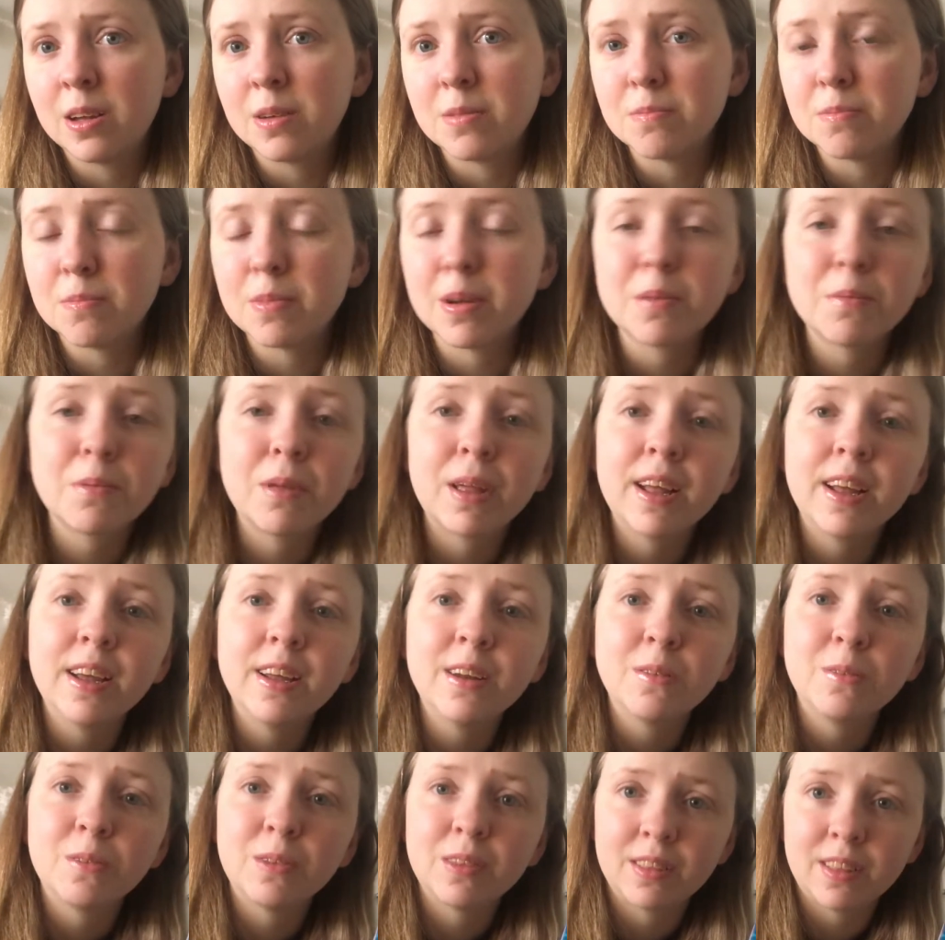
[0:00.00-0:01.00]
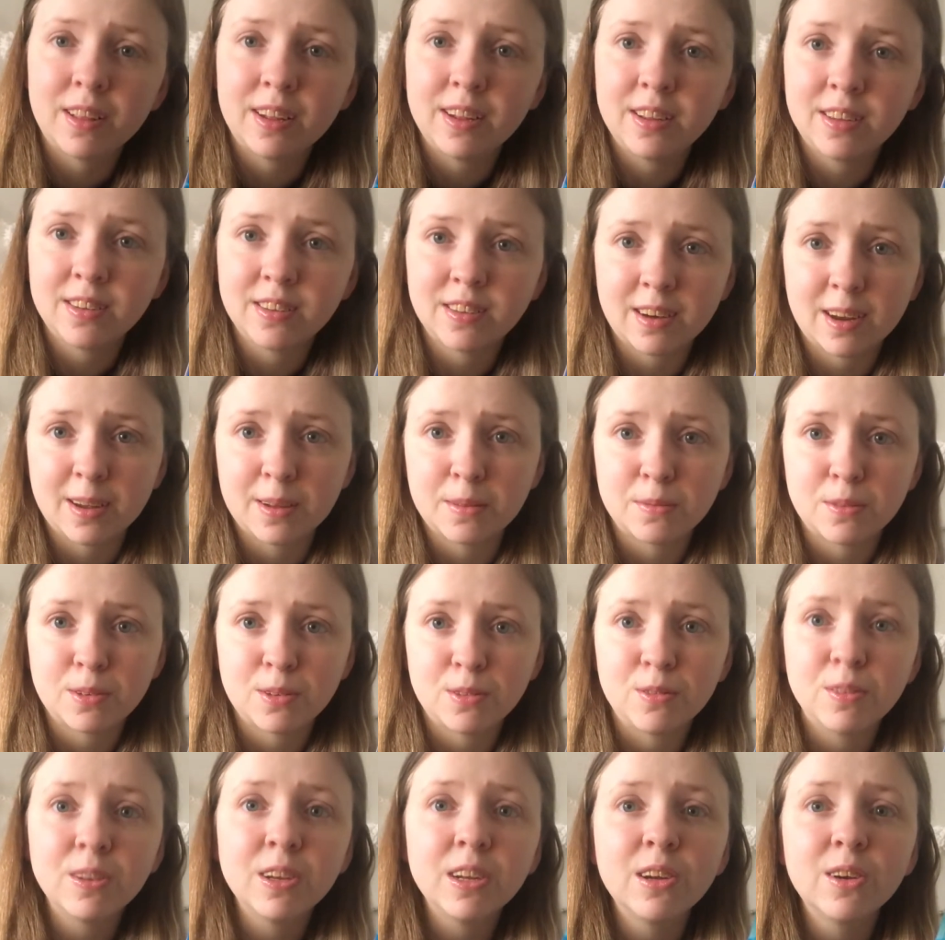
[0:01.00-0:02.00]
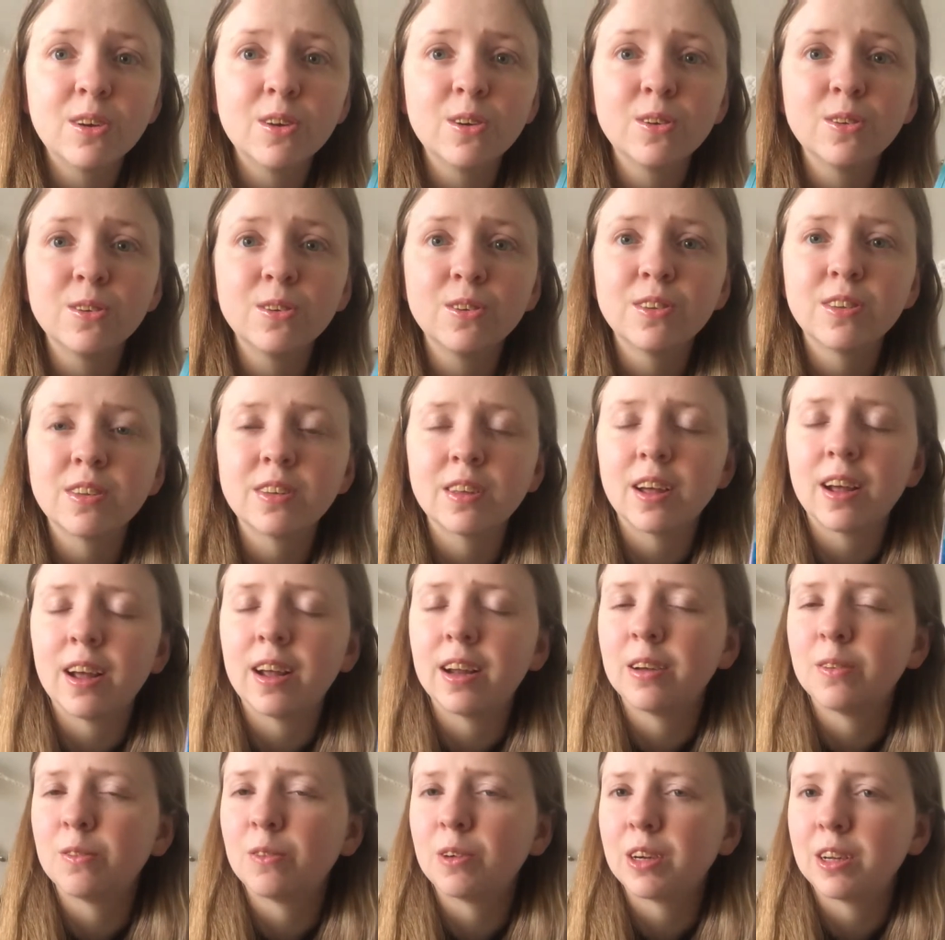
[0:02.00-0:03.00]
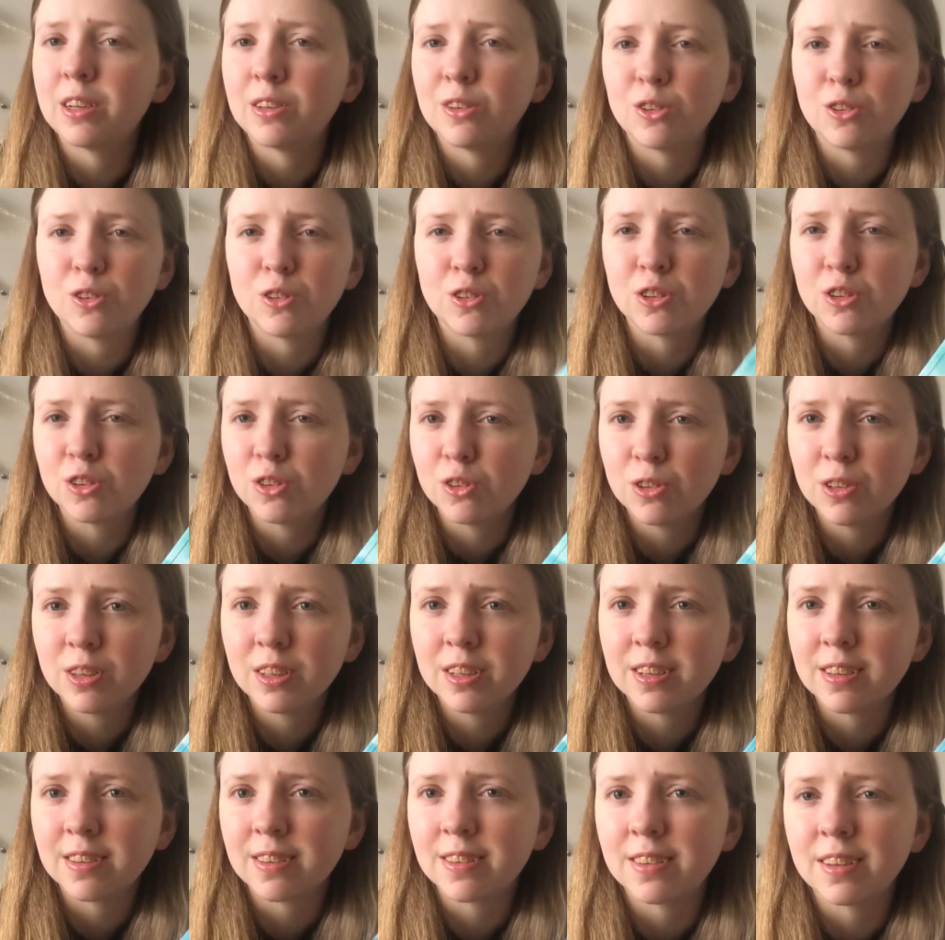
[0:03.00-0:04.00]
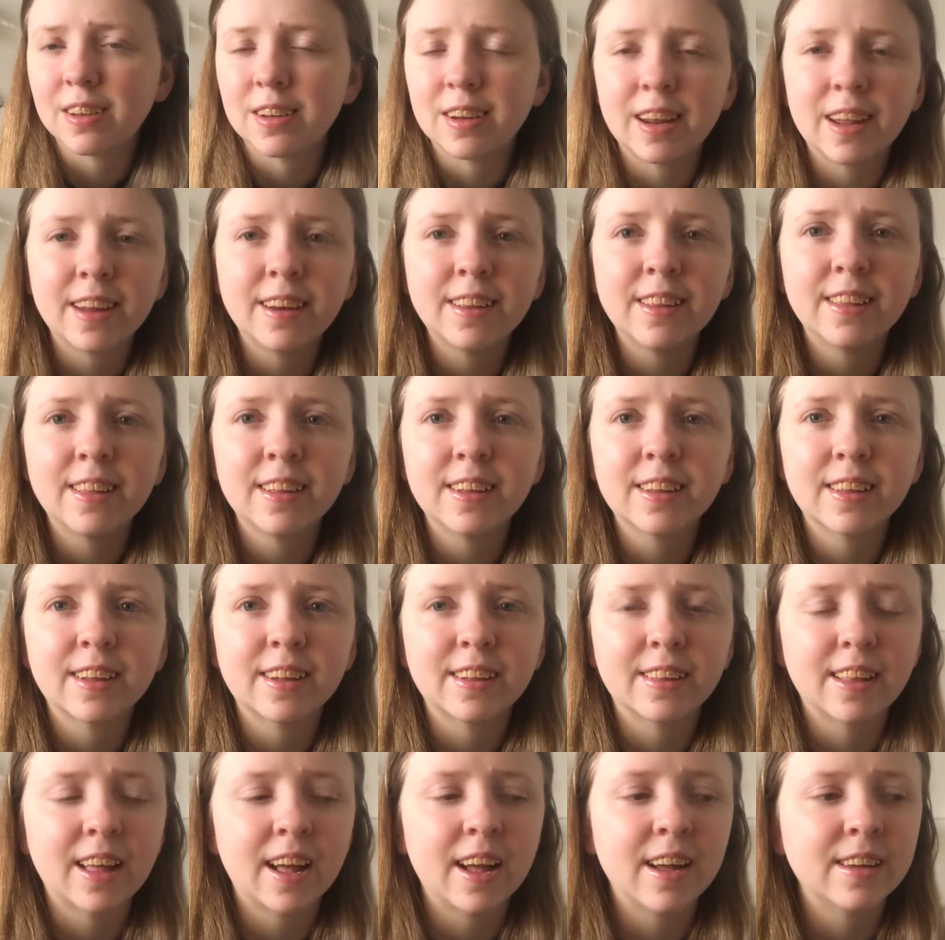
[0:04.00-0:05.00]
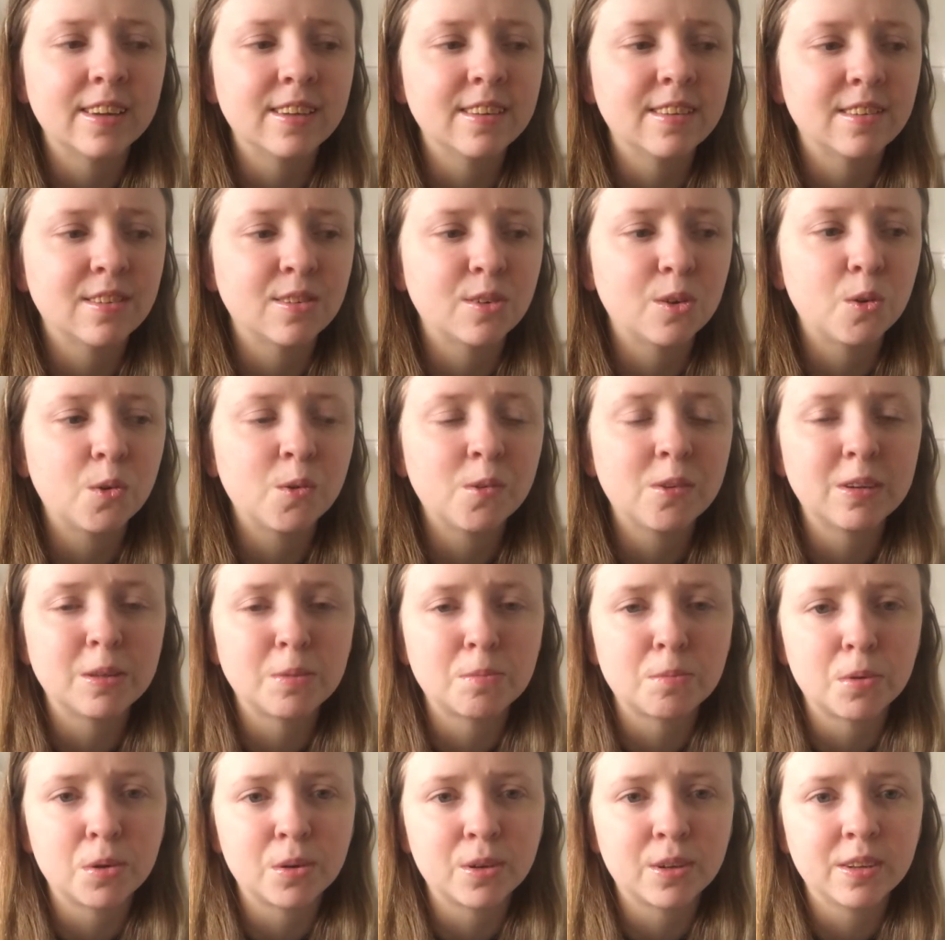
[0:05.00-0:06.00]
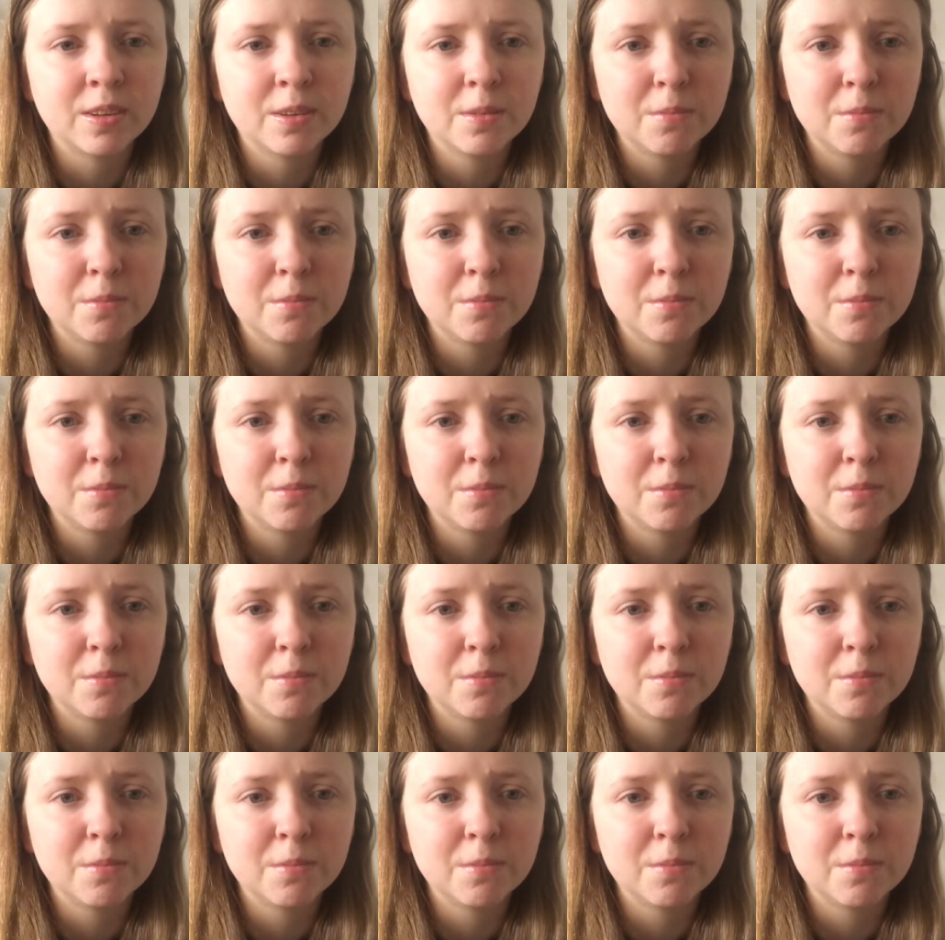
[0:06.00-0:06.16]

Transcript: My plan with these types of videos and when I do to-do lists and anything like that is to always book,